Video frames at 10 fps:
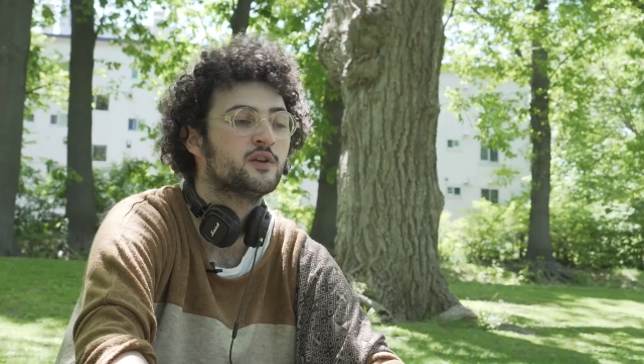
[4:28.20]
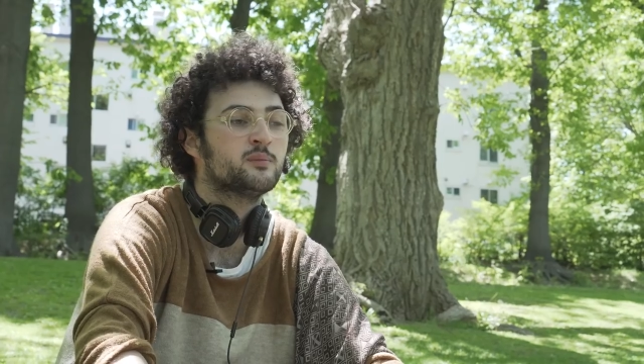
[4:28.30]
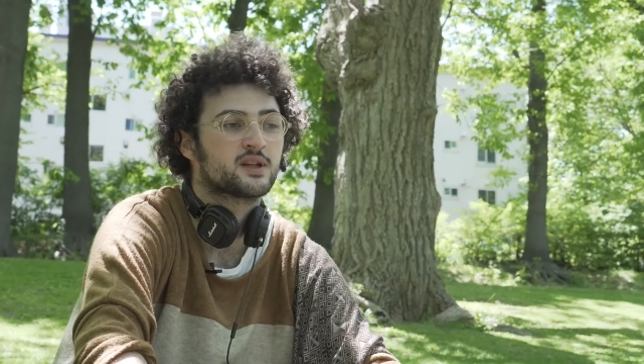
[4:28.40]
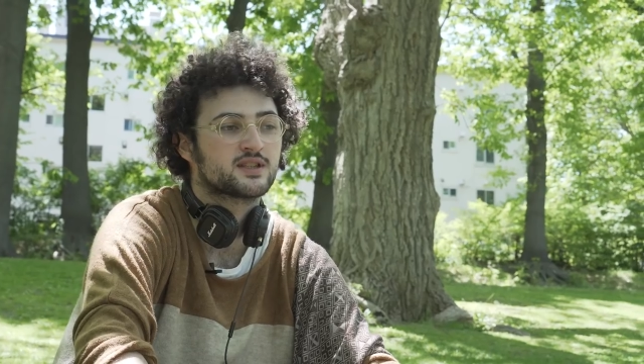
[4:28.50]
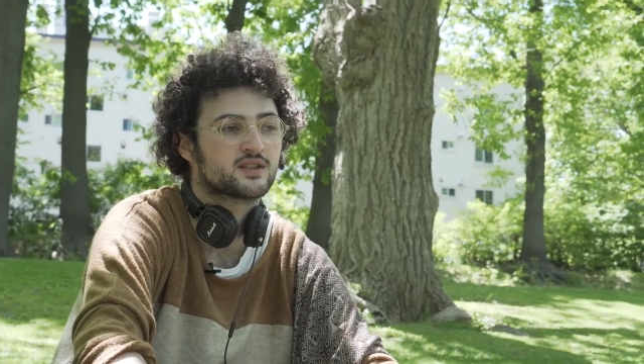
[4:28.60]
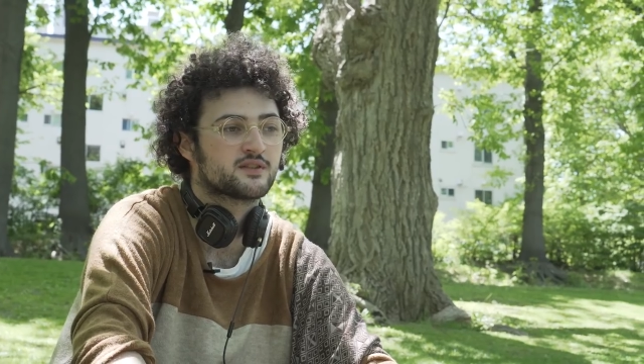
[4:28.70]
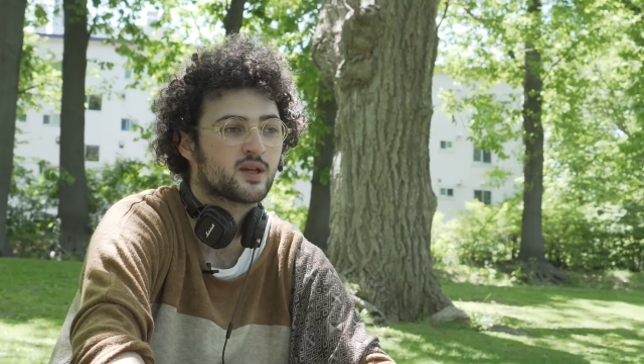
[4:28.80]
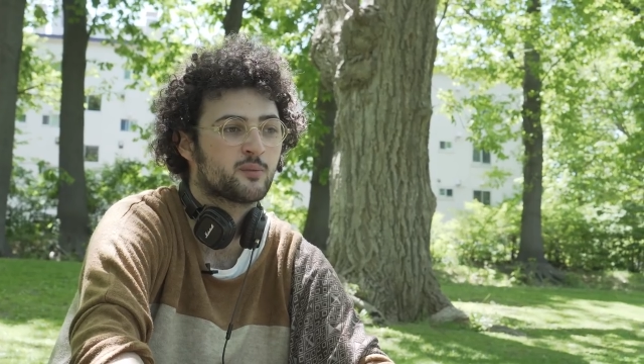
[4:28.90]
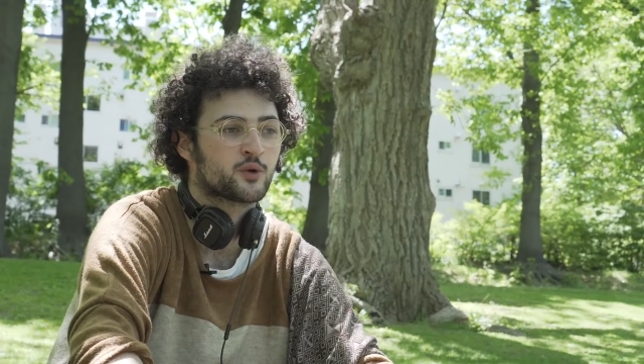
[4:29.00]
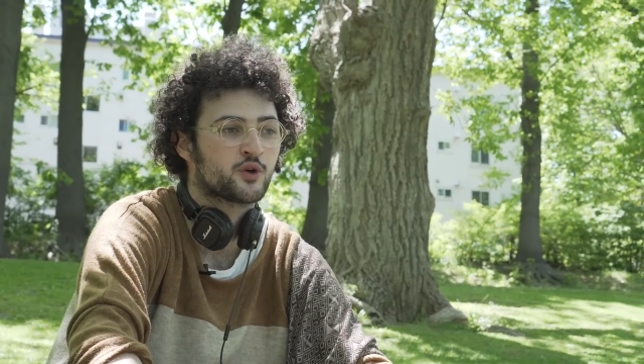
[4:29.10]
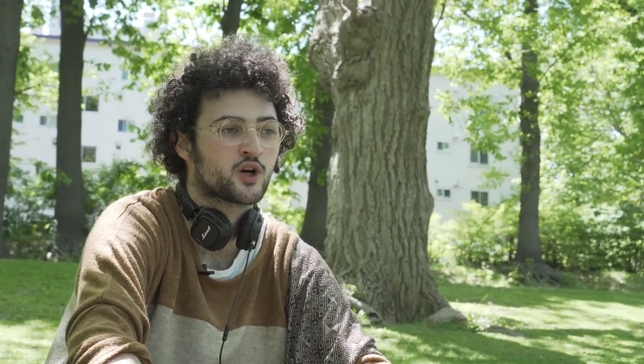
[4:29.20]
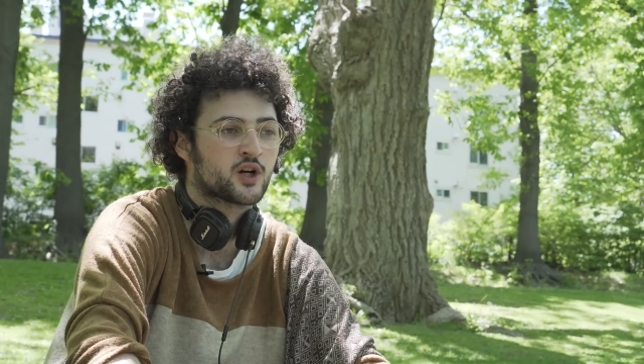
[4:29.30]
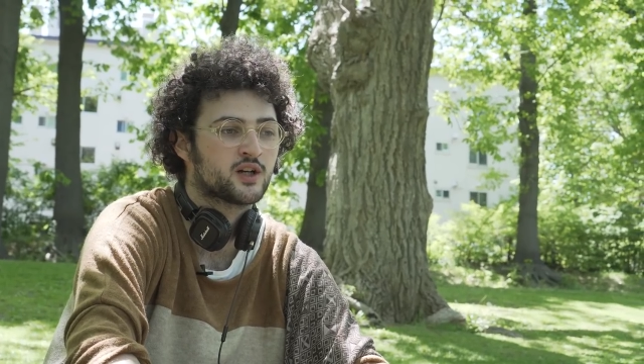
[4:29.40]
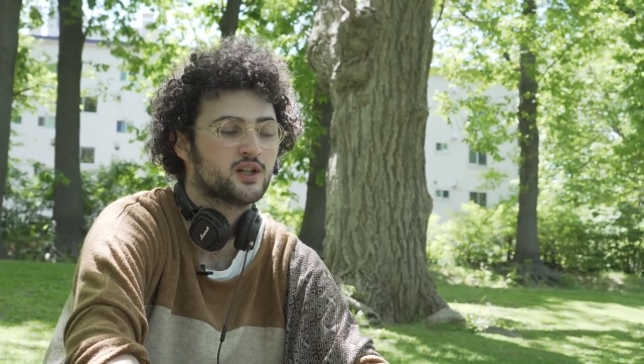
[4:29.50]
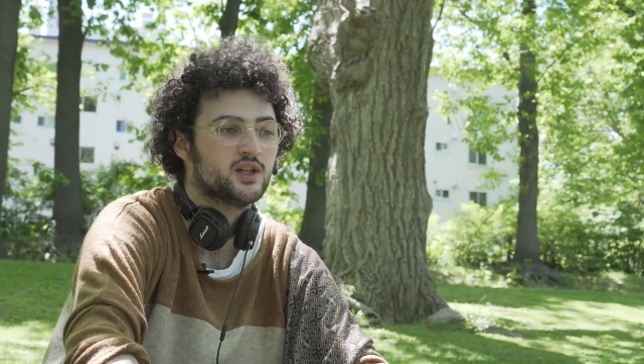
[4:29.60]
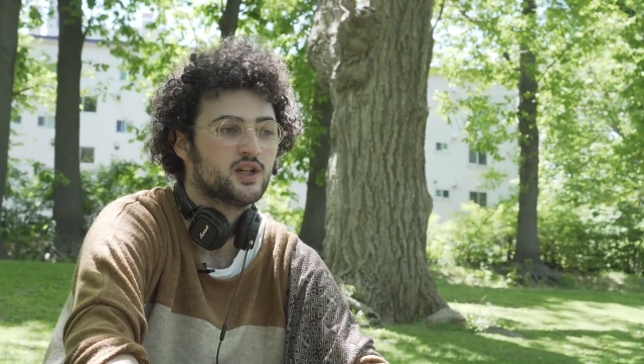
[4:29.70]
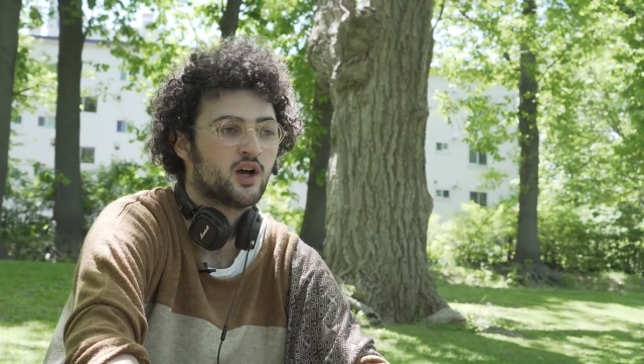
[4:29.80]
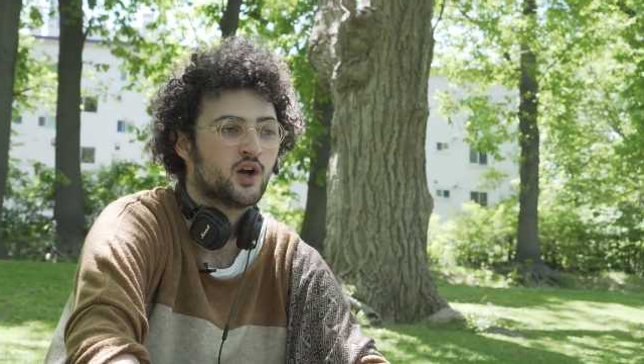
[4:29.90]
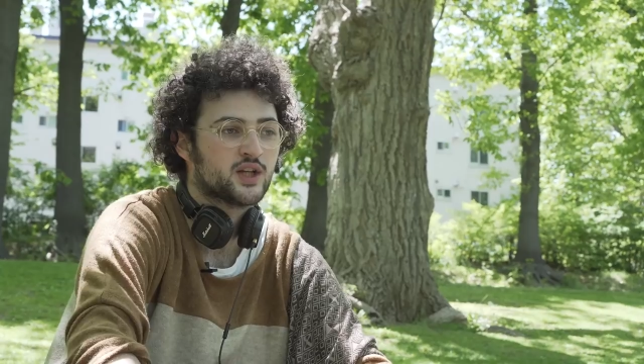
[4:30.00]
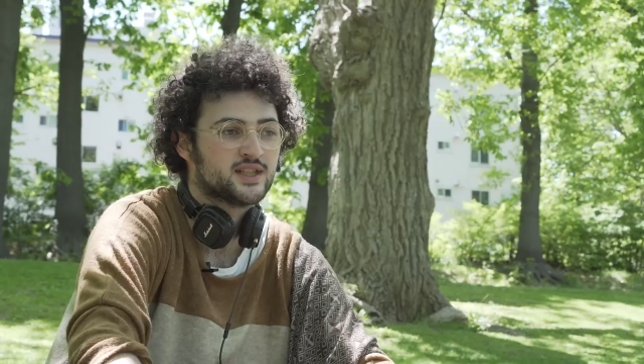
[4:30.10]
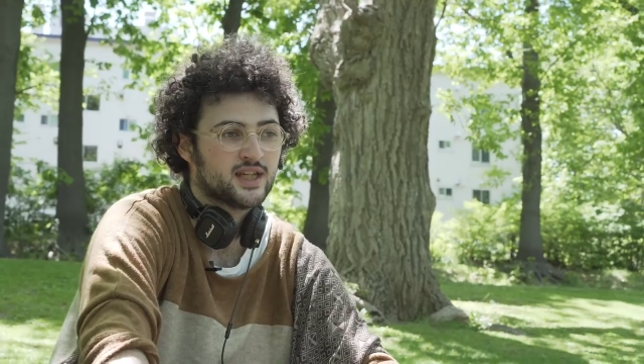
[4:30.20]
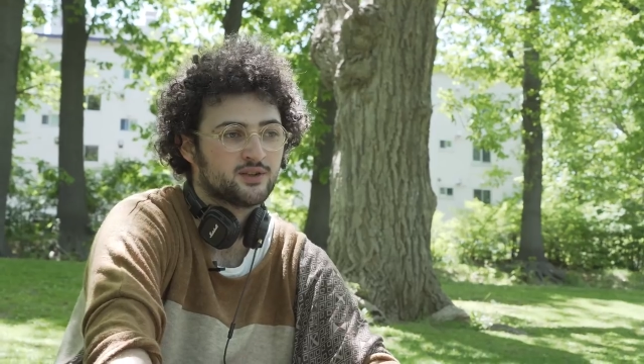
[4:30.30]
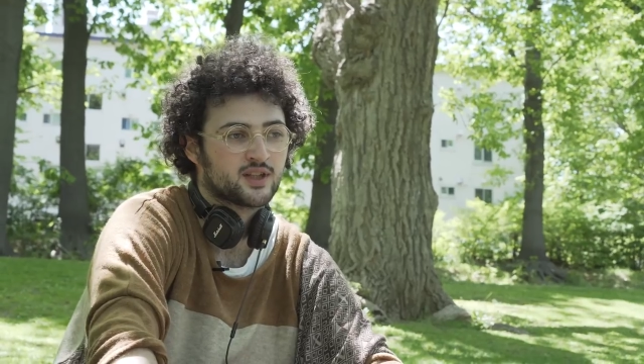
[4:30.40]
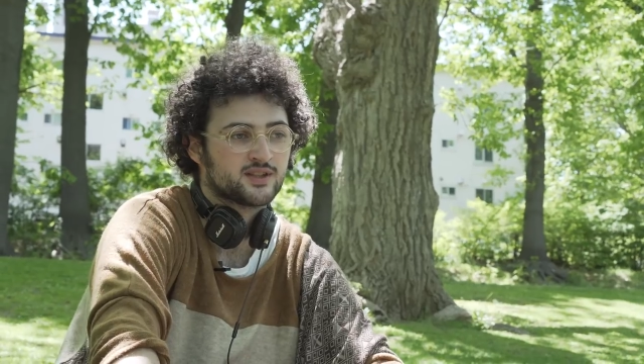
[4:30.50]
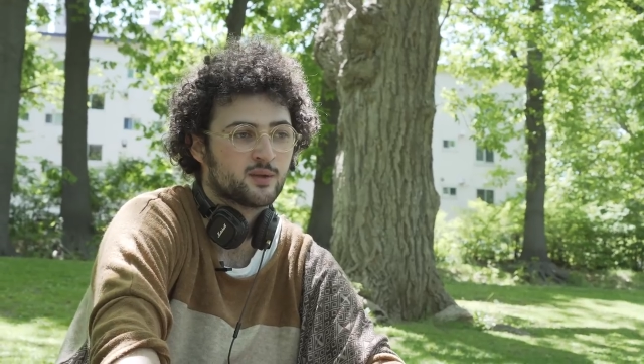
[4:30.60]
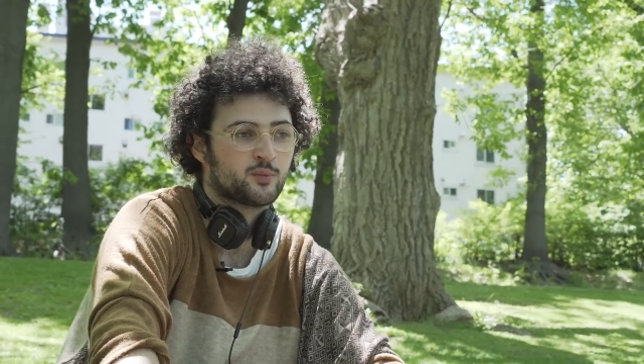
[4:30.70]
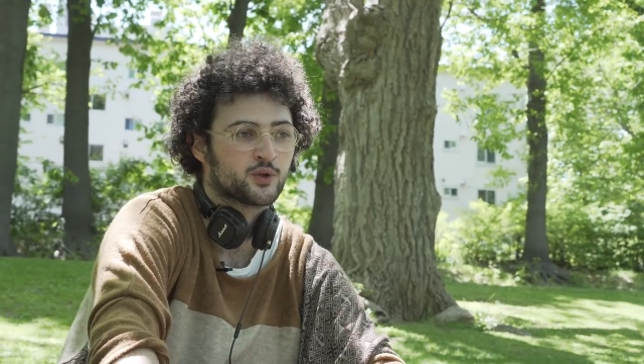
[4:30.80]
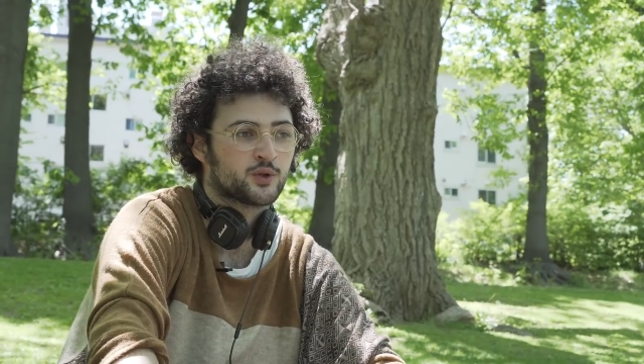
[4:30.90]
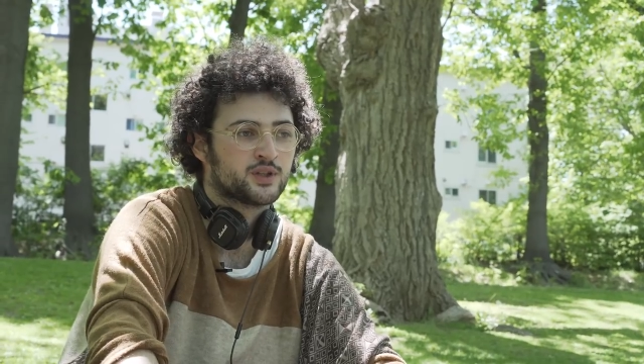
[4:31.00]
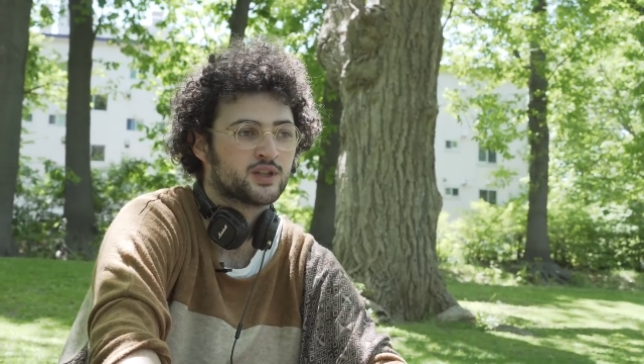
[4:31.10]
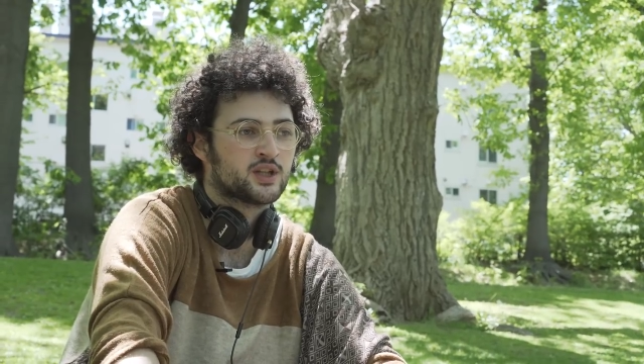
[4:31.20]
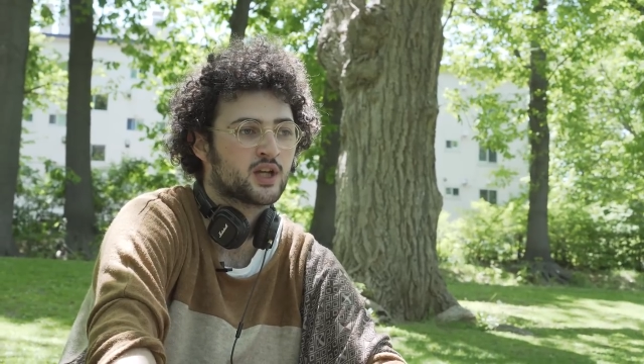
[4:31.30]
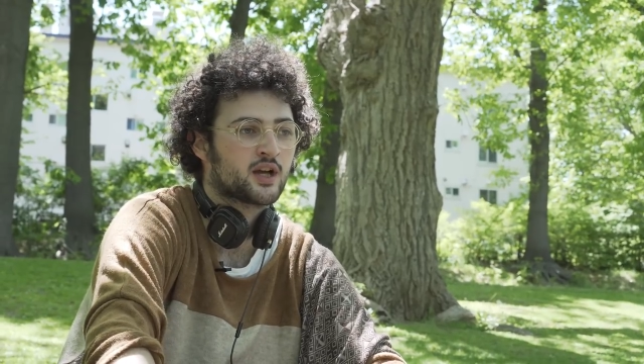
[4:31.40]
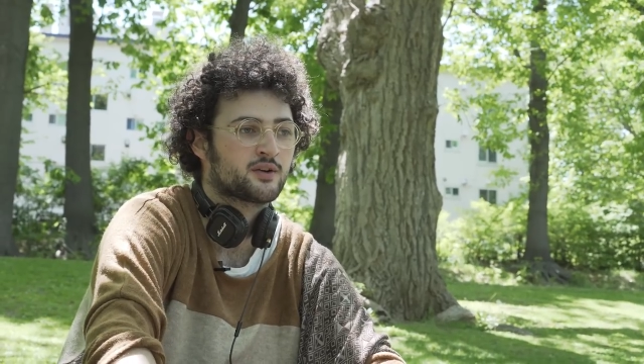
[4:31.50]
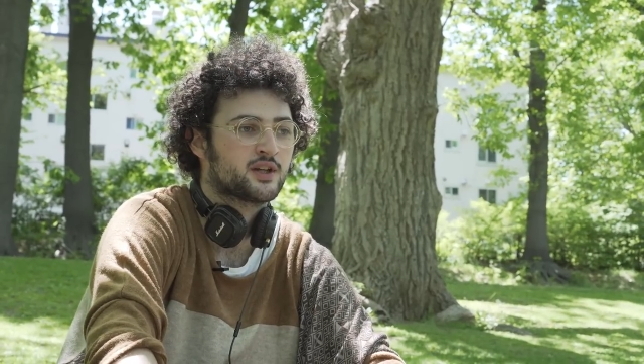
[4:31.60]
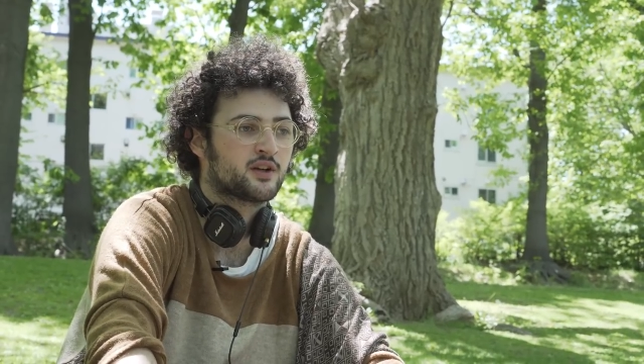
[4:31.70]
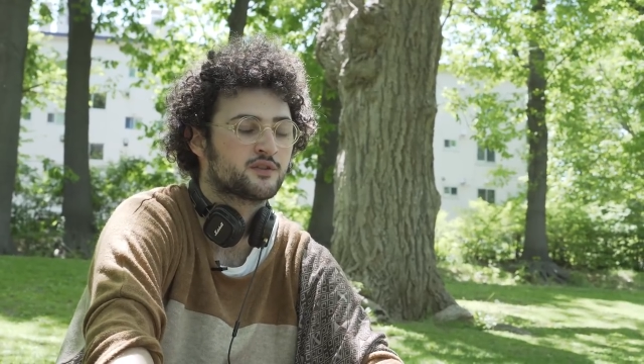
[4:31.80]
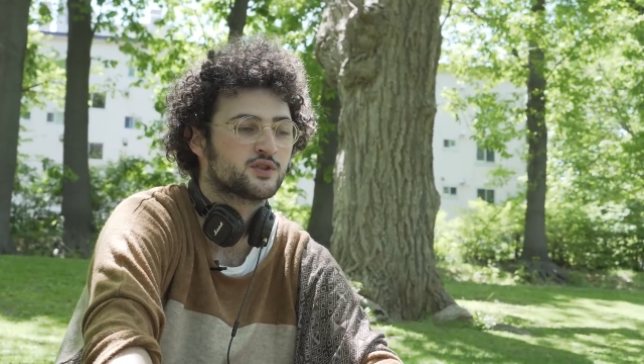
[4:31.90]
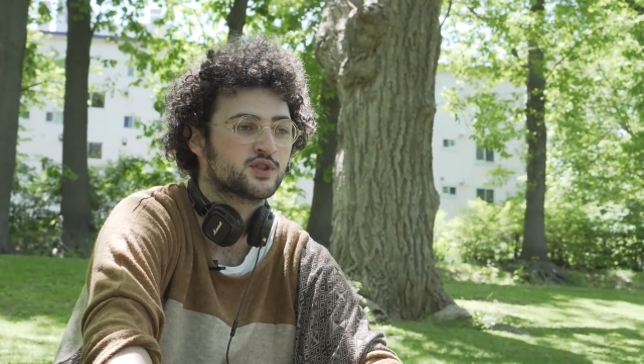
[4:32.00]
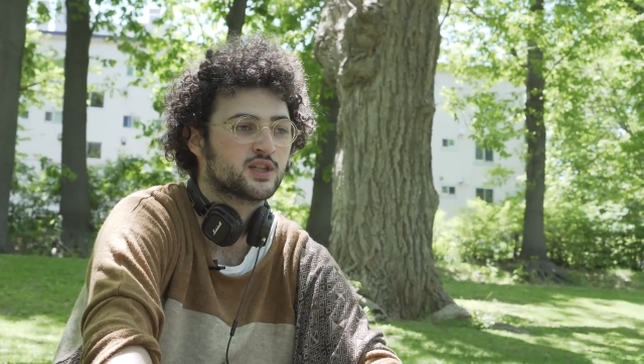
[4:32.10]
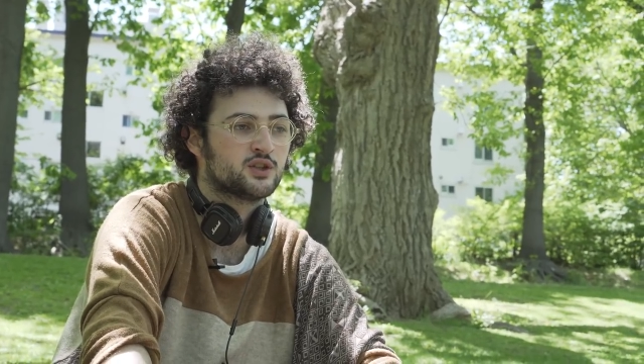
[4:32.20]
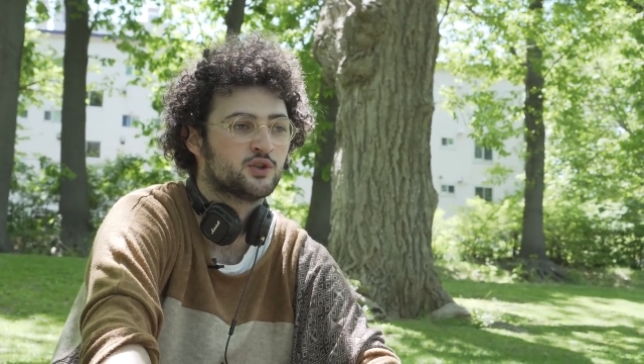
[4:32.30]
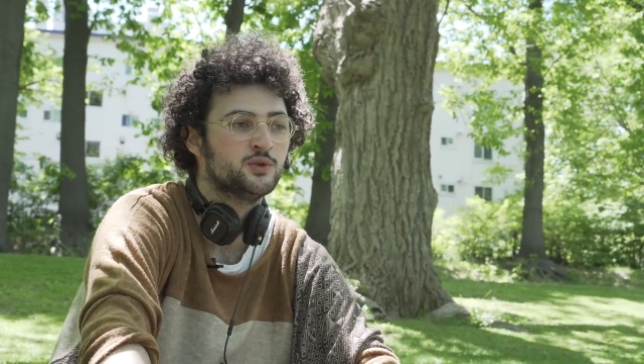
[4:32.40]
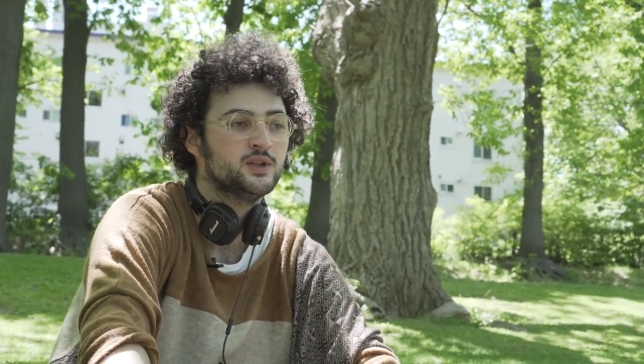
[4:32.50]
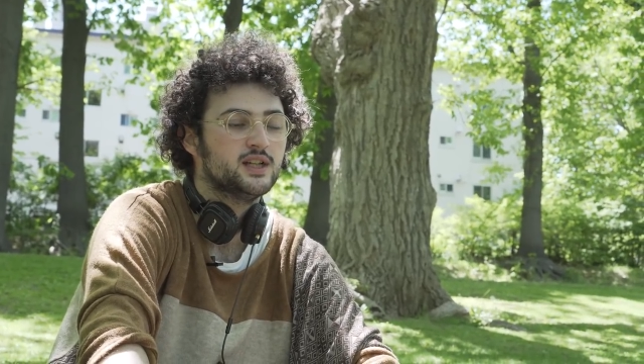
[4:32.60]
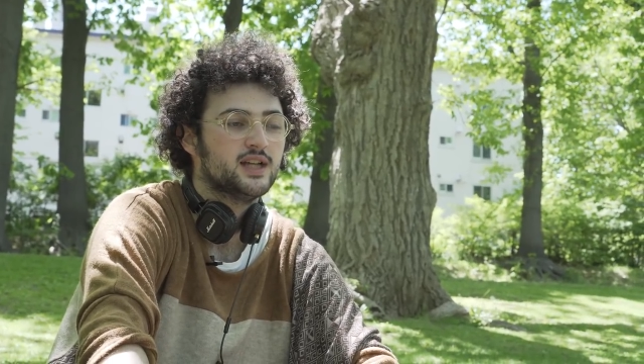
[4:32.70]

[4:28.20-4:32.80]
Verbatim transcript: fun places of Sapporo are uh, in downtown Sapporo in the area of Susukino.